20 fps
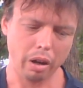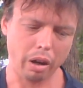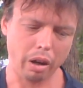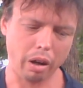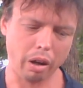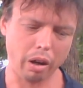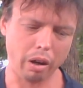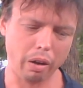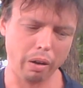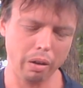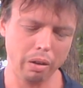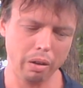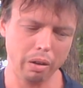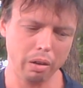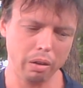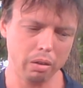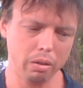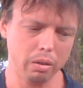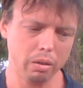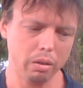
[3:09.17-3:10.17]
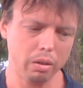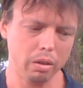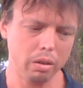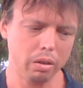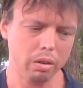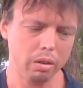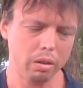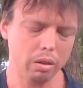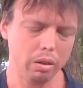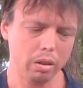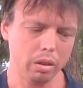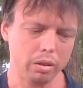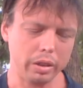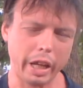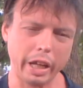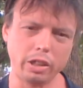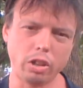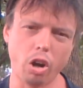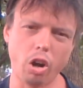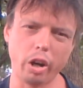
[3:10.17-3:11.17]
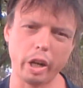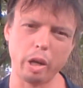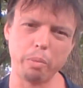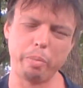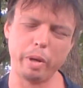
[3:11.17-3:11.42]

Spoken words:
Uh, they target